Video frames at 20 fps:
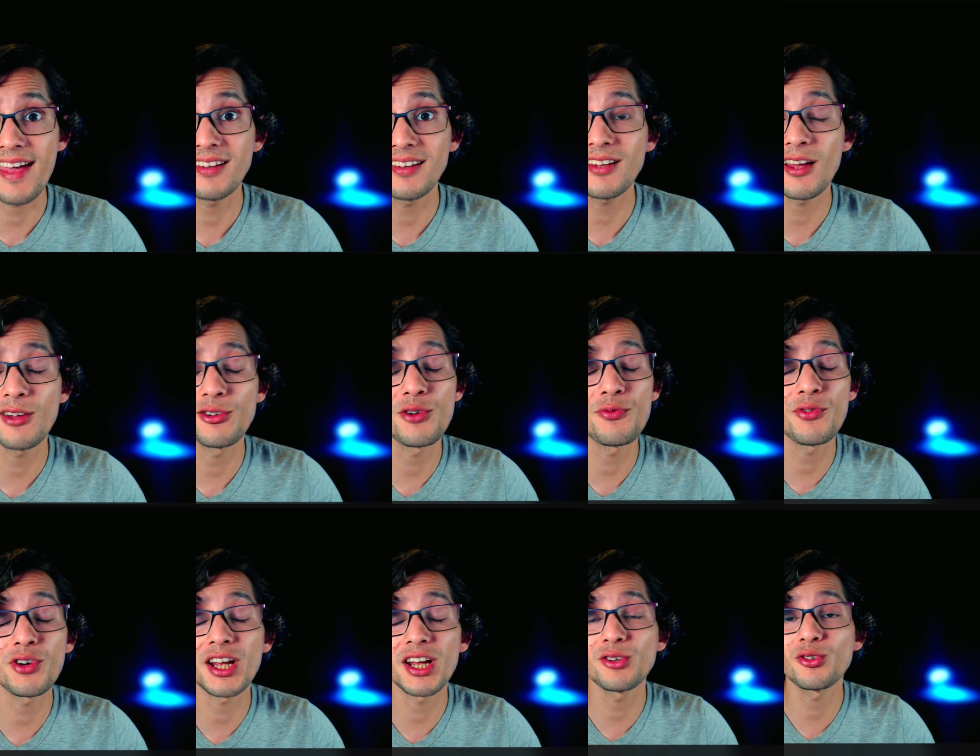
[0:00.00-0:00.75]
and
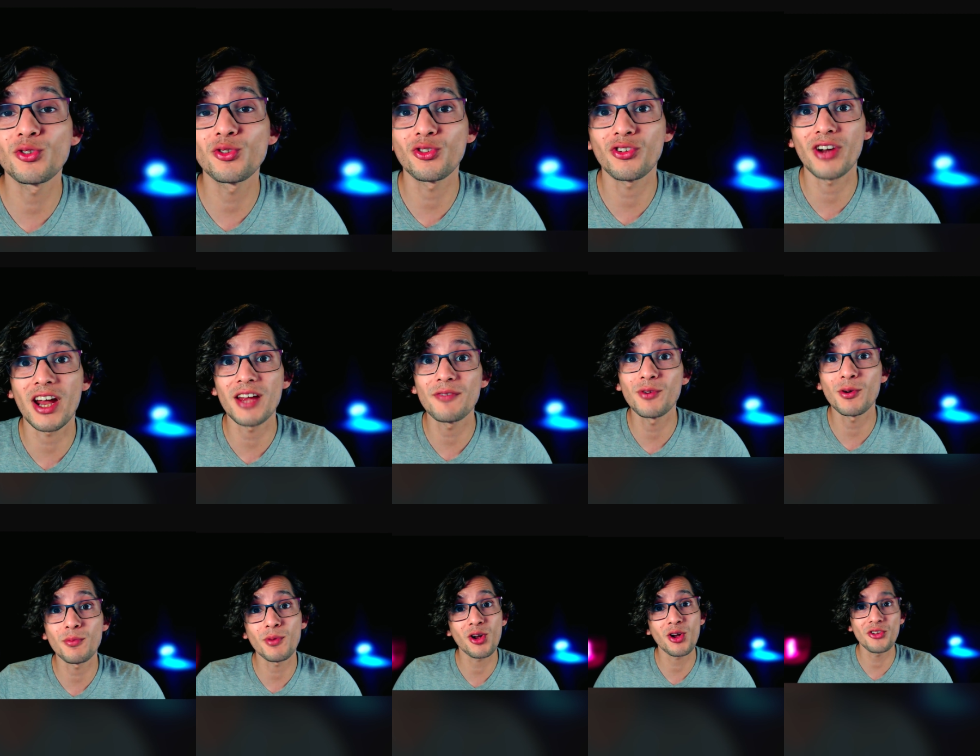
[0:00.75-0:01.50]
don't forget to subscribe
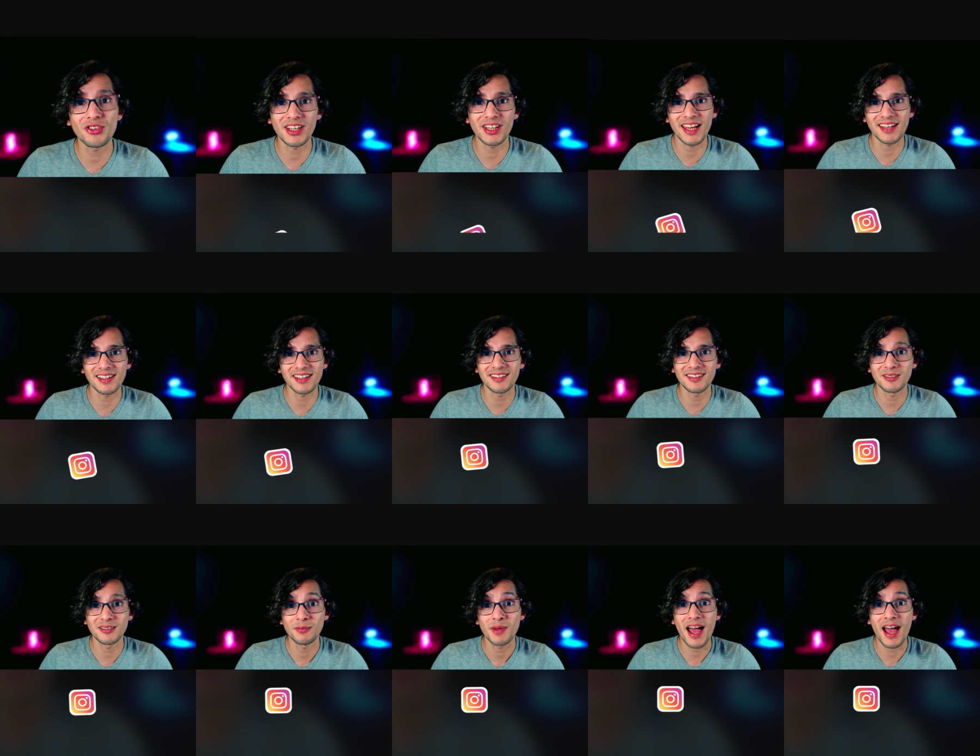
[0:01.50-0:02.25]
for more content like
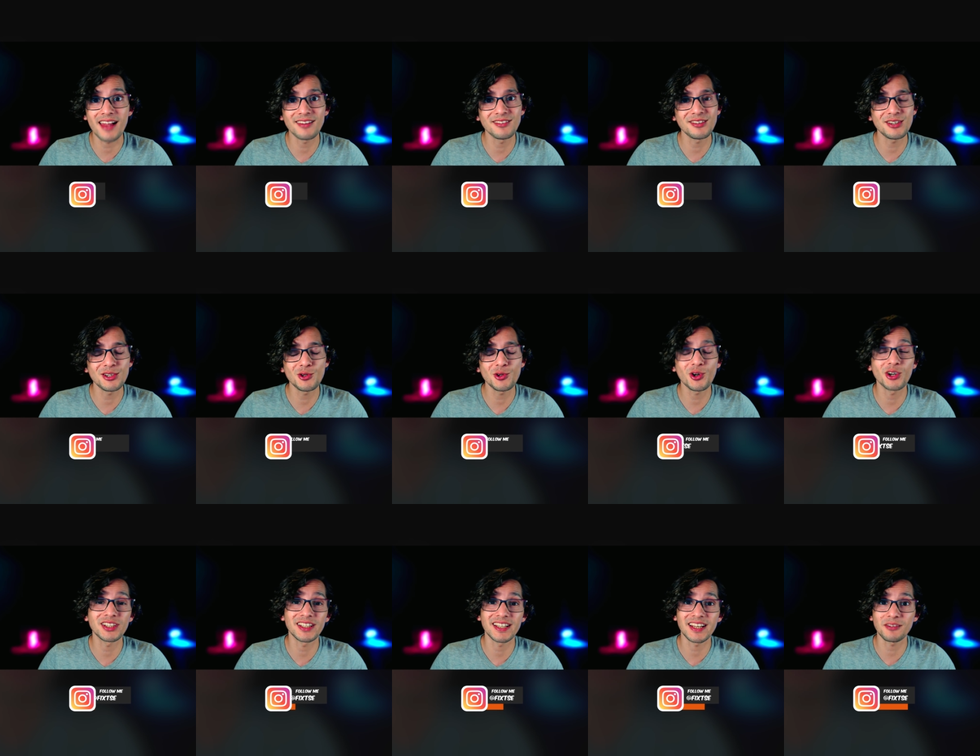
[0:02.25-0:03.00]
this i'll see you
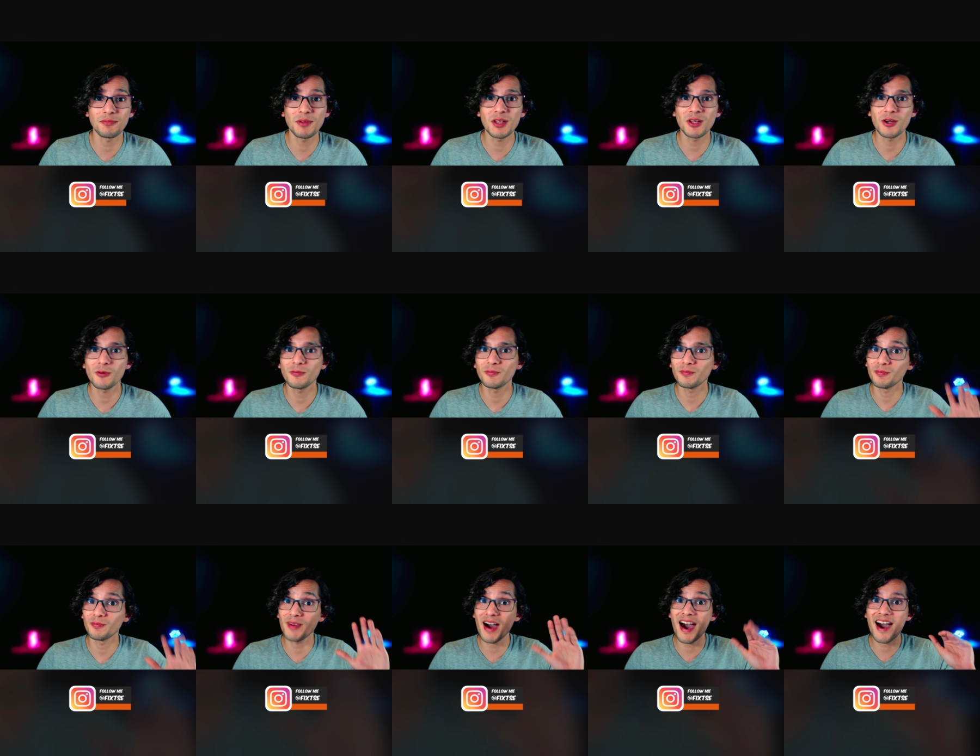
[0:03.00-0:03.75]
on the next video
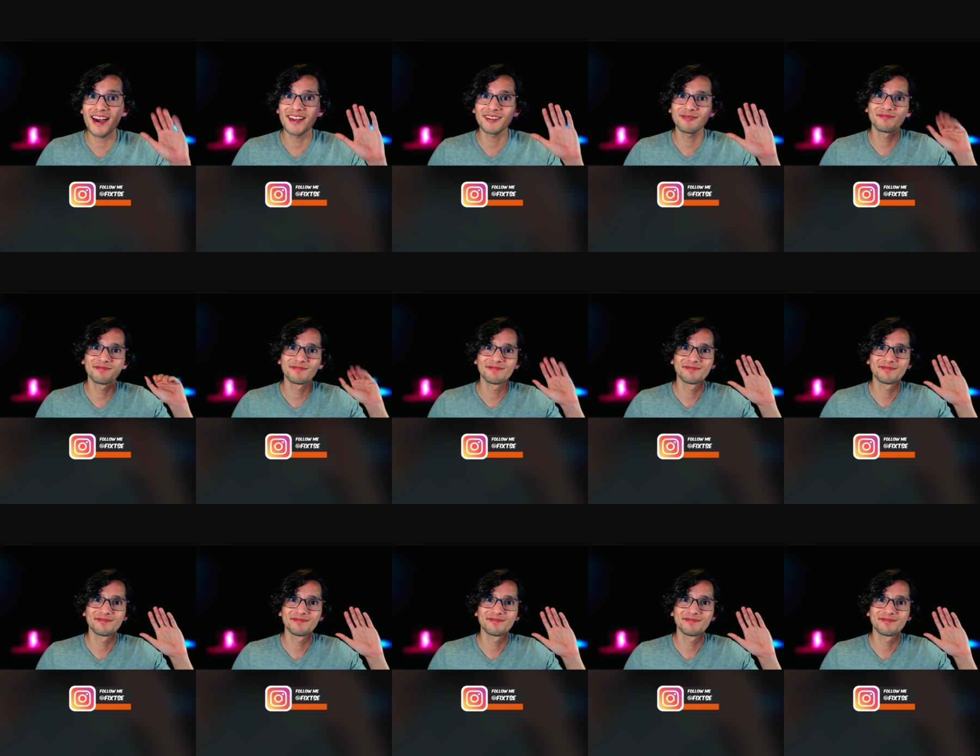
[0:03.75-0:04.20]
bye